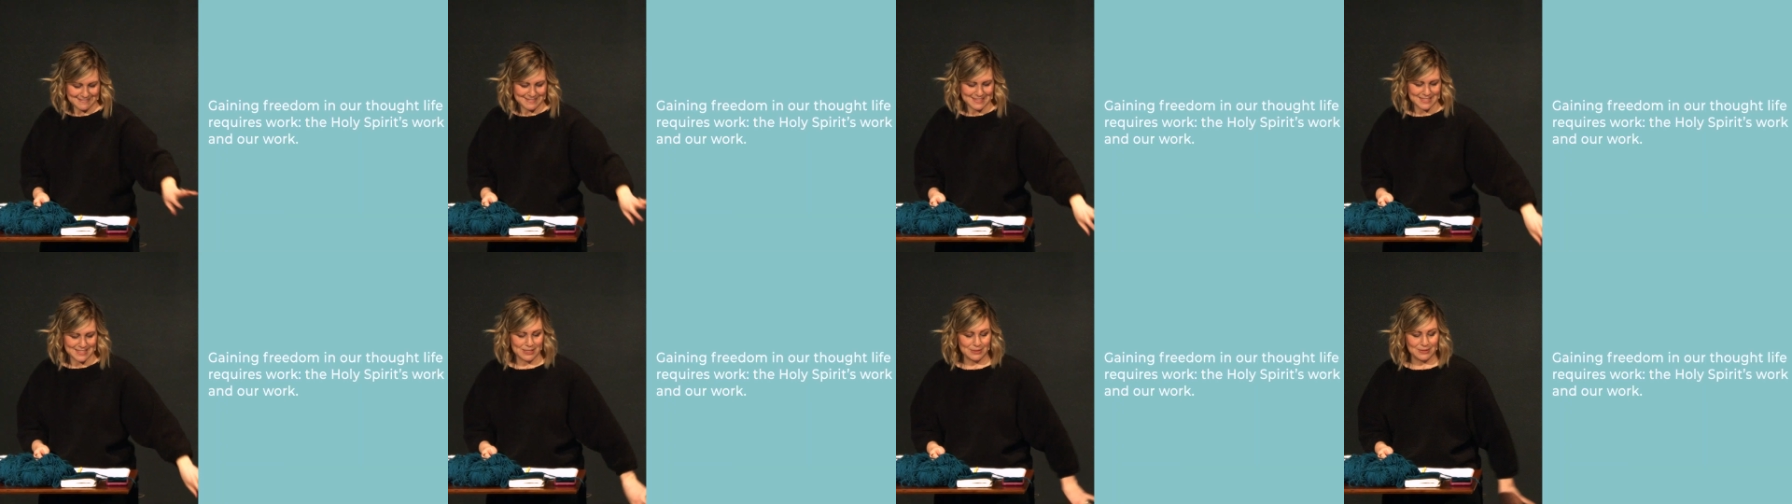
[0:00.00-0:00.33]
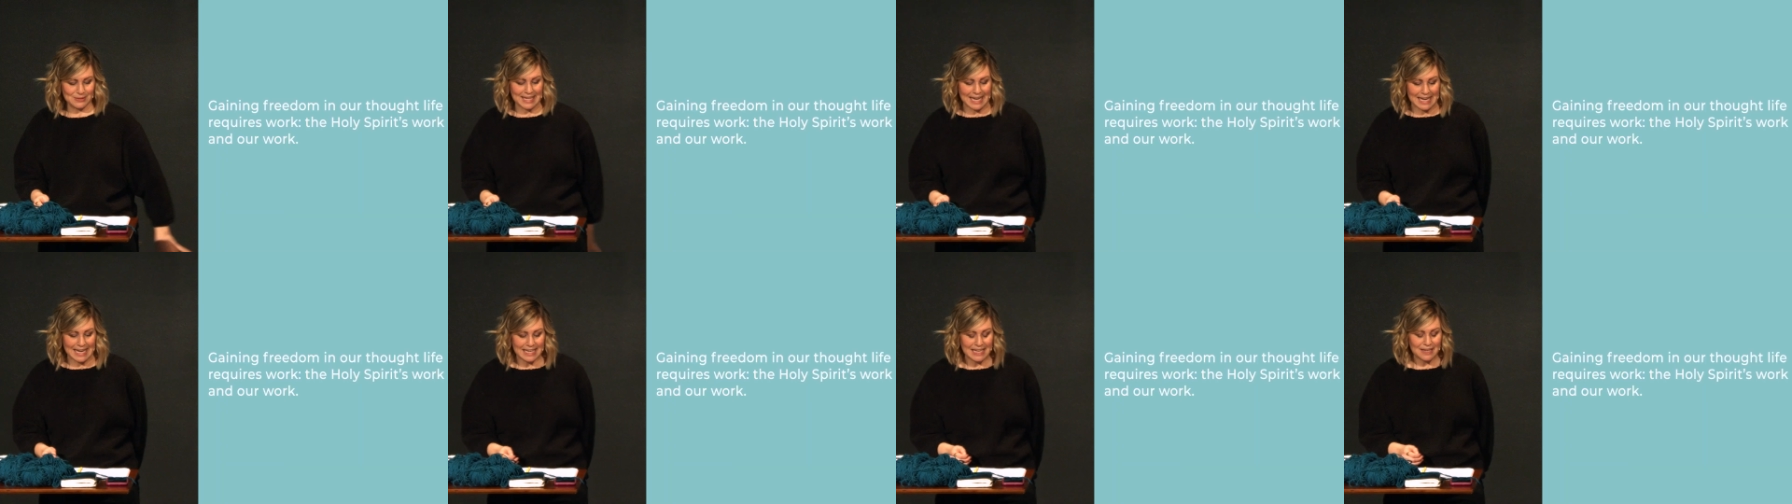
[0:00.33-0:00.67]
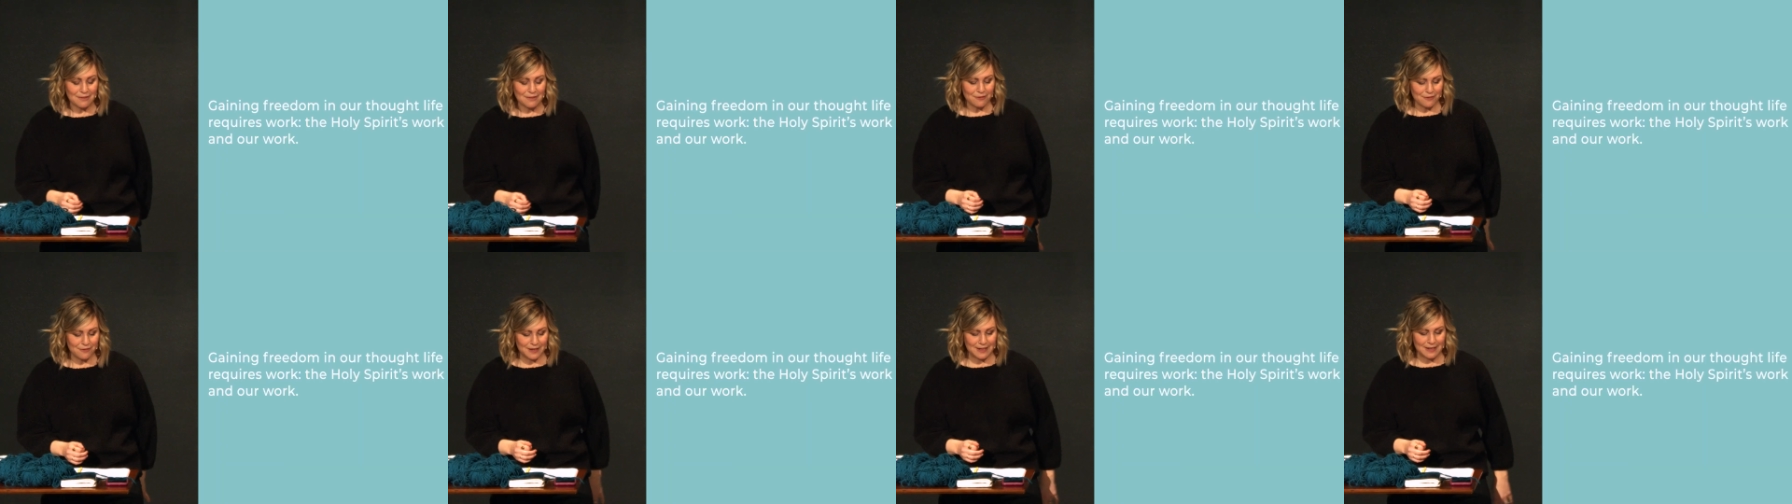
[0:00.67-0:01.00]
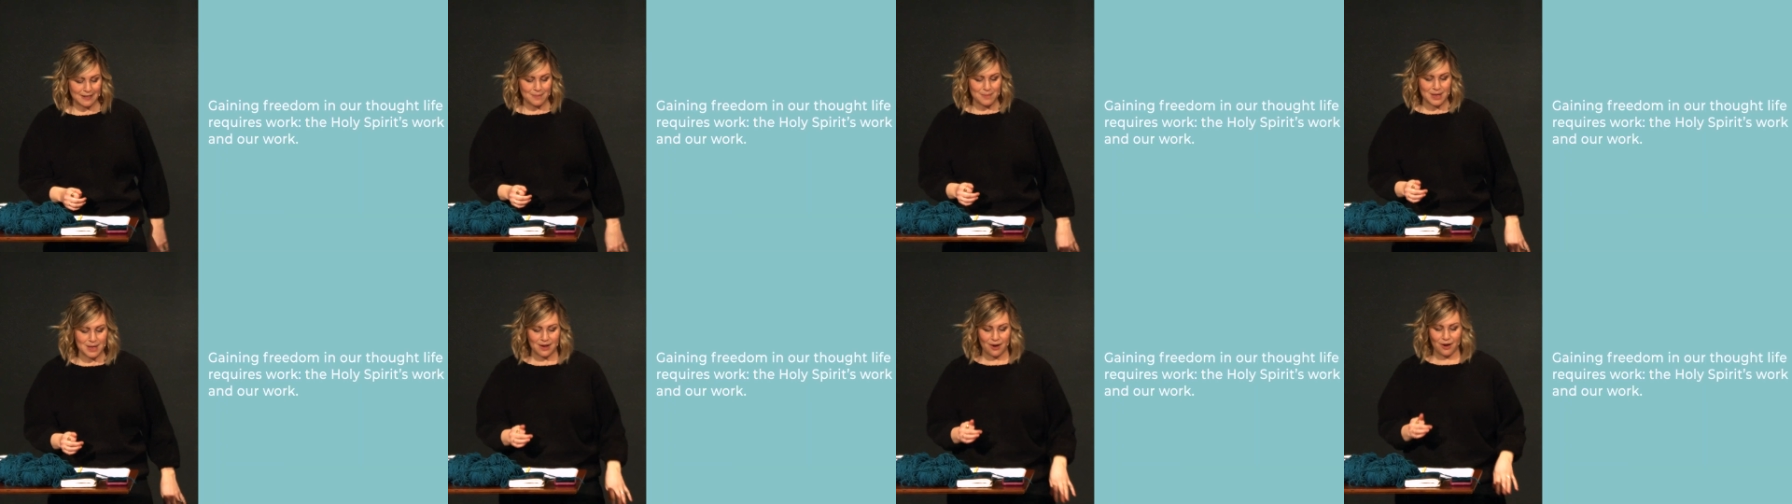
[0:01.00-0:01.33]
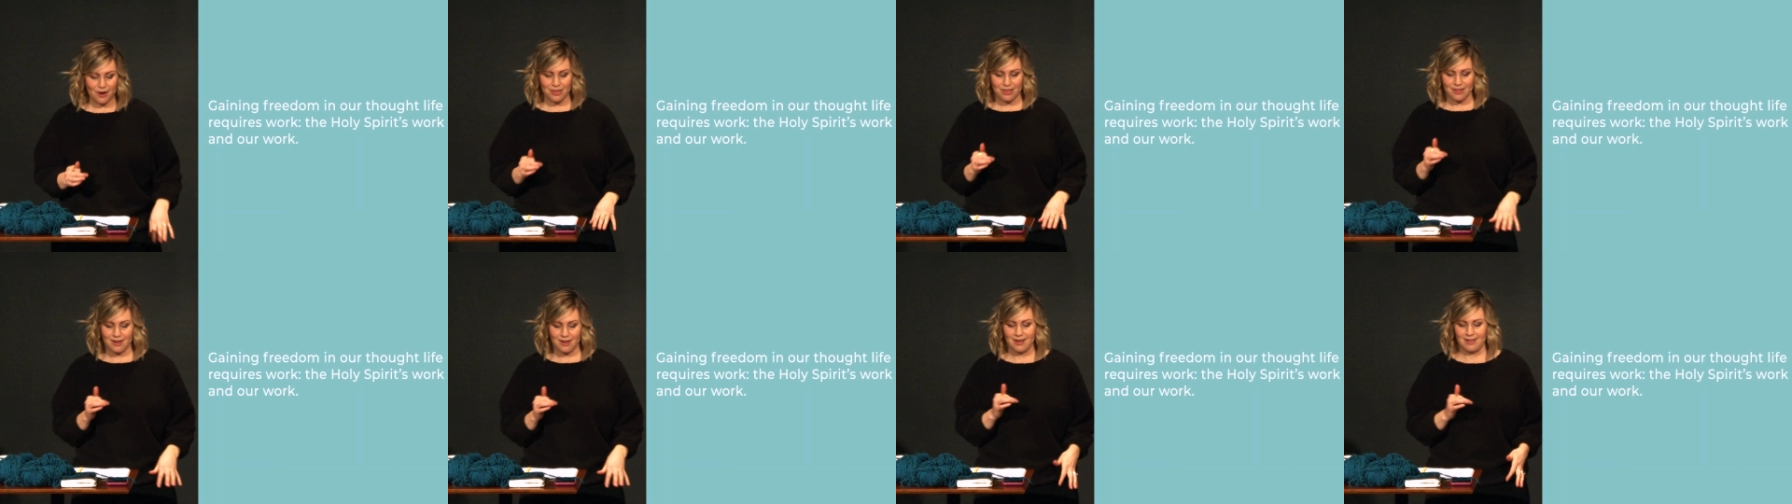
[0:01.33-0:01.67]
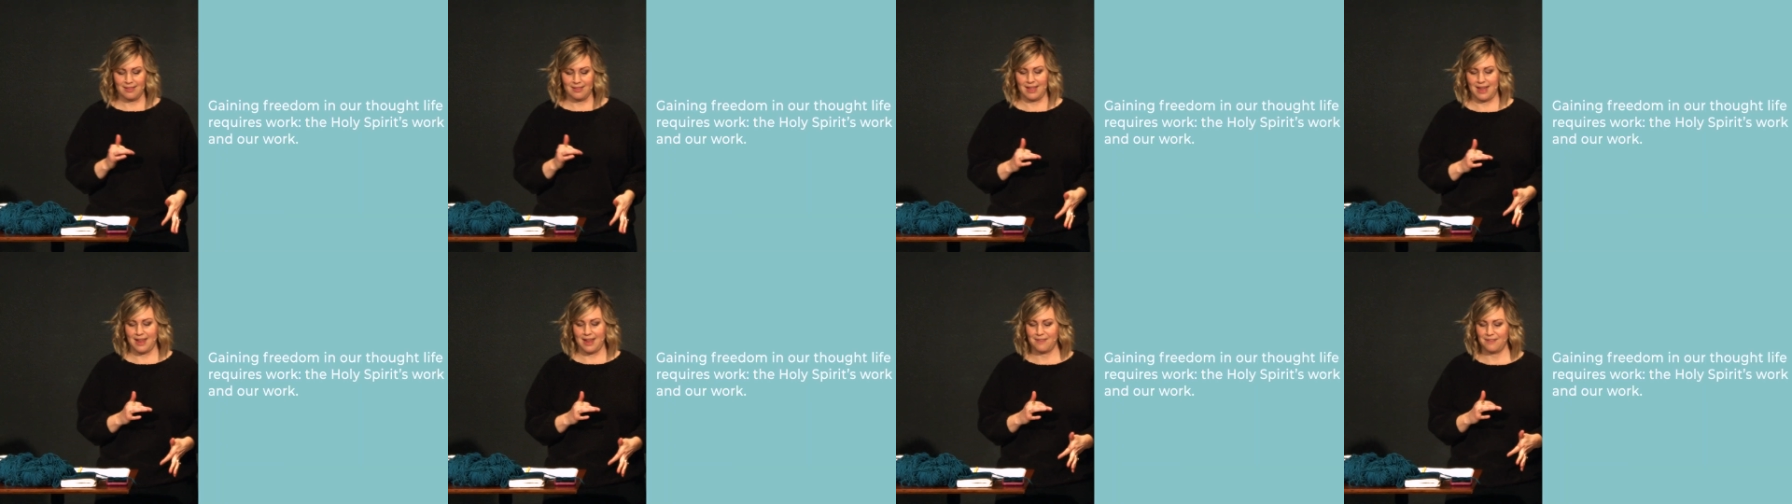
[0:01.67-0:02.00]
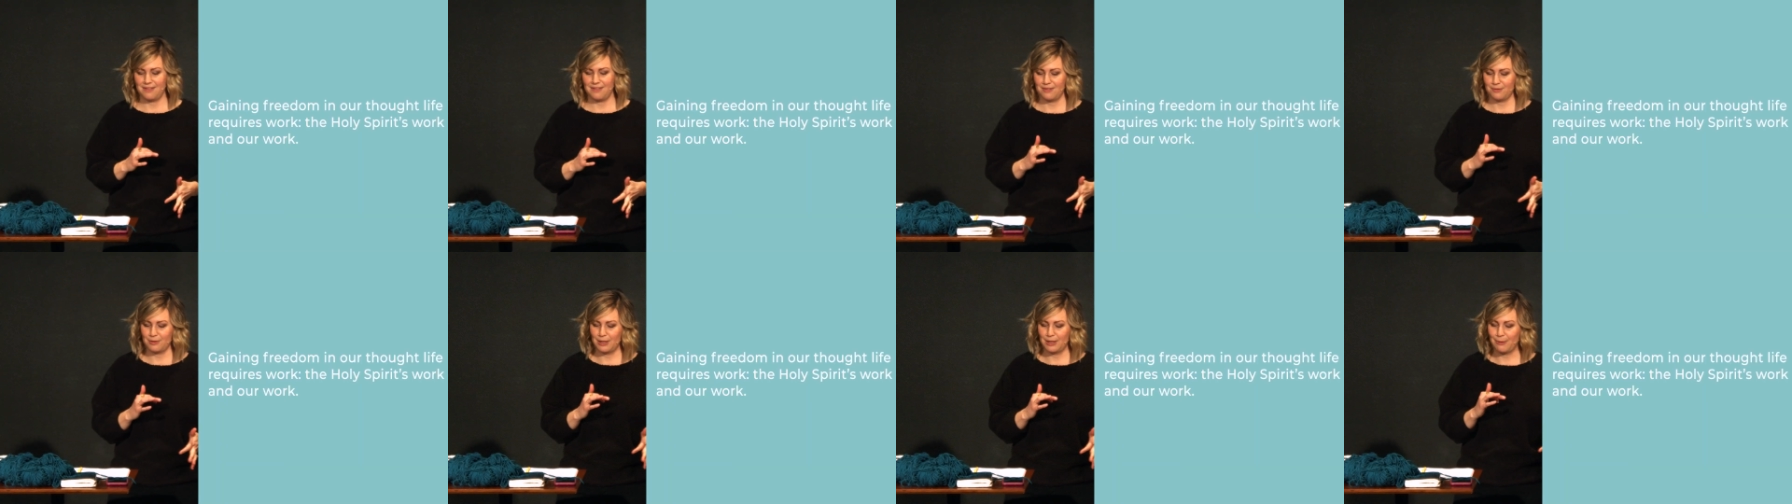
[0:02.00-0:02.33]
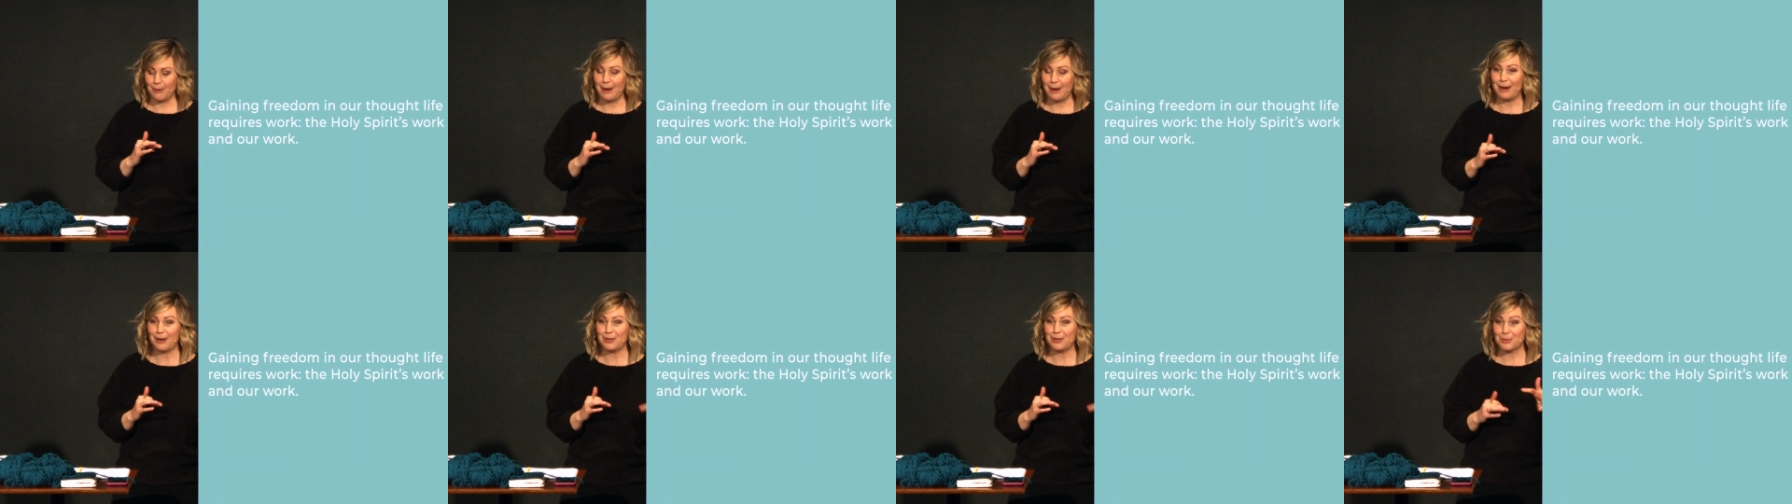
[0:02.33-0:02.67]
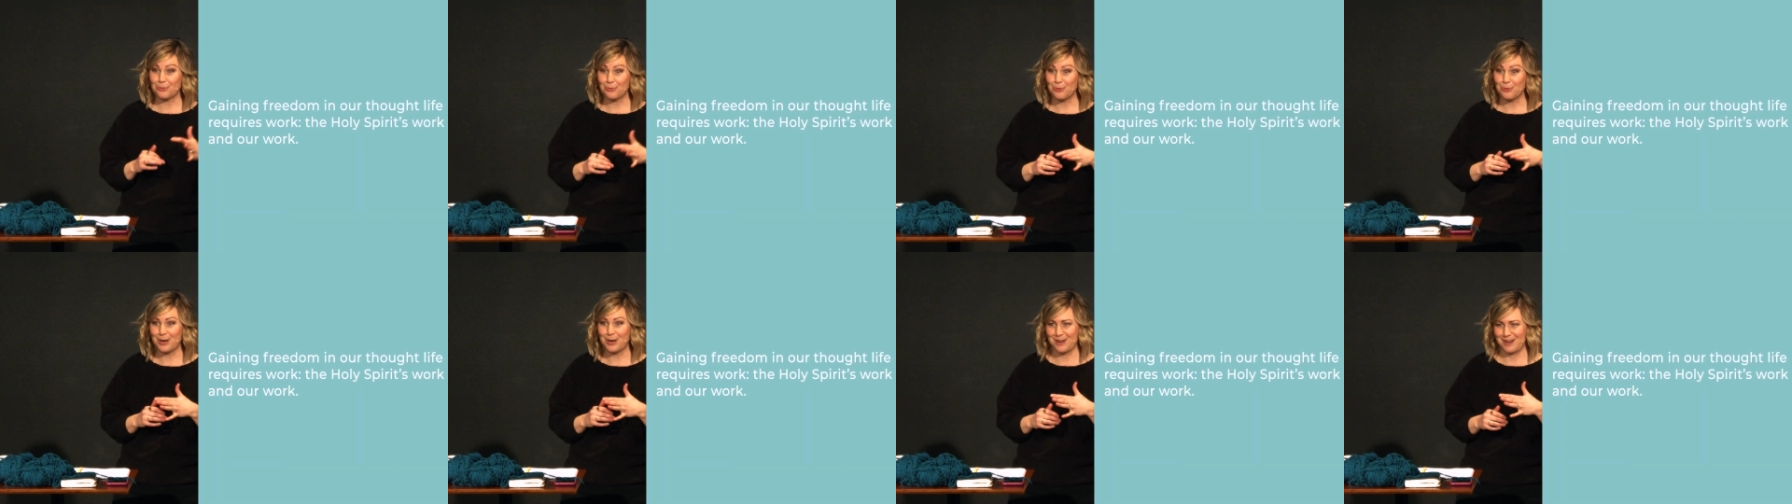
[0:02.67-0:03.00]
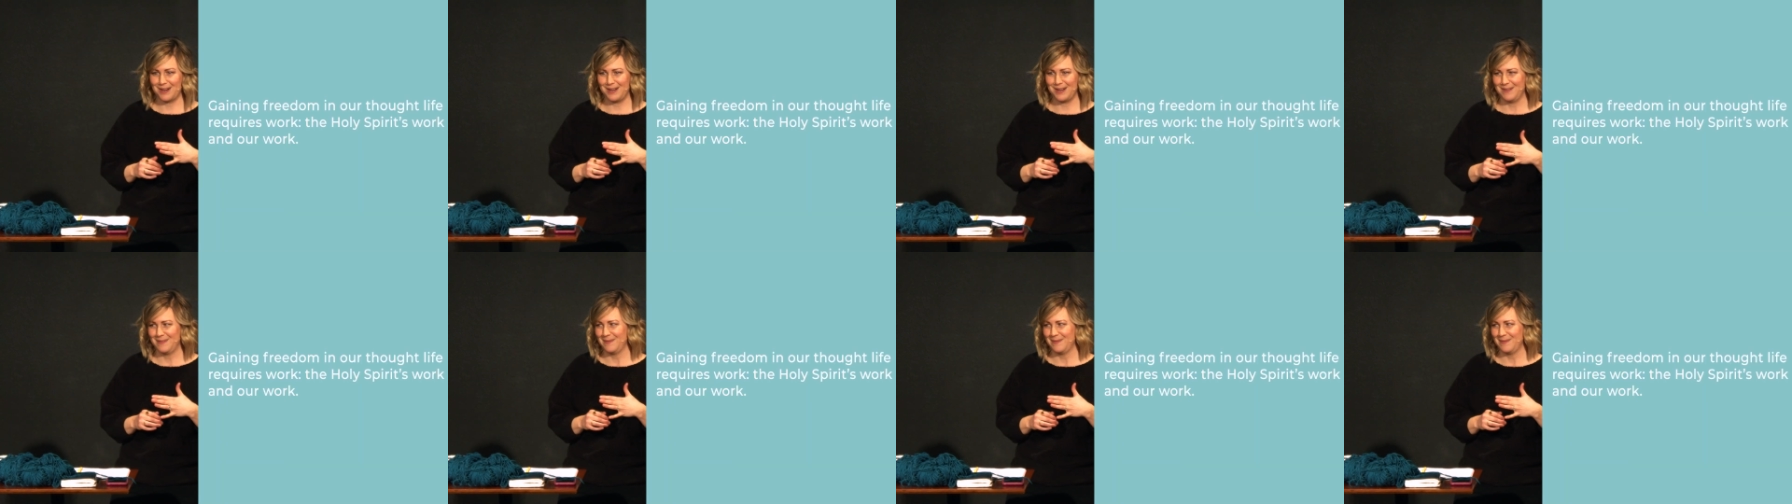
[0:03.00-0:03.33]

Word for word: So gaining freedom in our thought life requires work.